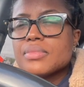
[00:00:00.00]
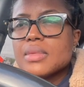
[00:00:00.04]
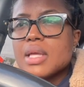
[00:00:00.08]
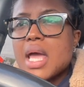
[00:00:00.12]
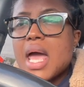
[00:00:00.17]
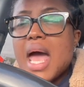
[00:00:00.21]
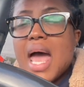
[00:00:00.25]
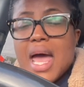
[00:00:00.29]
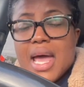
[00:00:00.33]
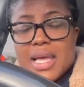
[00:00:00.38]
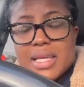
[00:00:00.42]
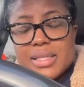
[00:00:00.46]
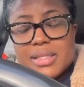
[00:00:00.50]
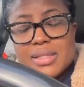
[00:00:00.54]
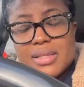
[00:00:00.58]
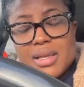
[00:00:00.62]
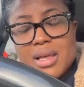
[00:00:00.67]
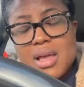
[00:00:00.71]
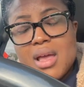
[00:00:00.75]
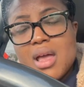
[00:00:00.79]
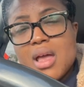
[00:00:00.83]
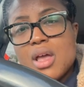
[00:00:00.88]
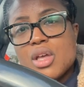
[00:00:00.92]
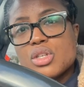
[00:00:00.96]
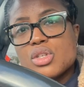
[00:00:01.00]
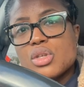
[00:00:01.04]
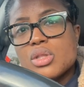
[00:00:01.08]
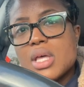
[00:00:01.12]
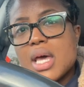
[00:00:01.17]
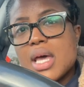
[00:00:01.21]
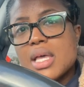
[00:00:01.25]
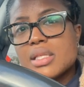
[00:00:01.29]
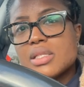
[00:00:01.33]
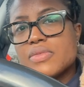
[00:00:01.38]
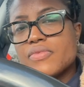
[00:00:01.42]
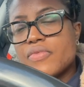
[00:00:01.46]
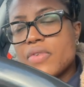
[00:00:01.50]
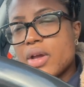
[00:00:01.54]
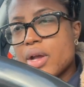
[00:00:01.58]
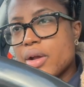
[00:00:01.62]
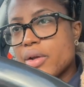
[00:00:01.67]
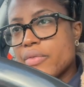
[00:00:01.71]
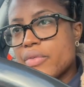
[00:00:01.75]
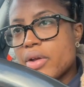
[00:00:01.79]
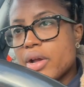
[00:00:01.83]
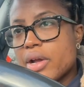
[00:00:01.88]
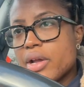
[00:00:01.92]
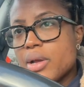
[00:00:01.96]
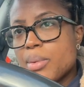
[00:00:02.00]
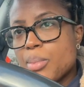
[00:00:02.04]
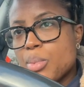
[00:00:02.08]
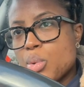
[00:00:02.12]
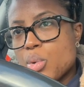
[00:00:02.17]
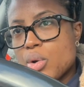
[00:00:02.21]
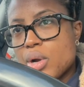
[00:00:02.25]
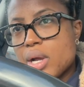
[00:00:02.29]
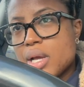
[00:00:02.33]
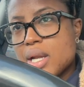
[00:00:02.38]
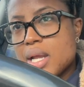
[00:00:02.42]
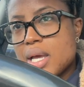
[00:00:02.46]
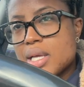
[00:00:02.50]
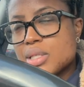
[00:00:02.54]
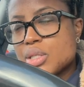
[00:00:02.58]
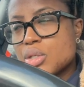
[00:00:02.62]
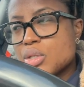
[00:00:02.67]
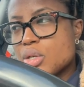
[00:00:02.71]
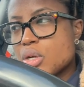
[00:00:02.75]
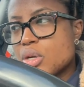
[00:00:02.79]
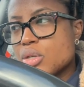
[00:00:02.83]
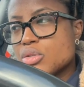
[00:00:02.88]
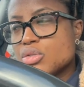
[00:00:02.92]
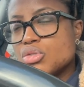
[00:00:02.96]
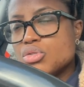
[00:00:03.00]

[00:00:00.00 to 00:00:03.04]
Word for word: has. So that's very, very important as a nurse.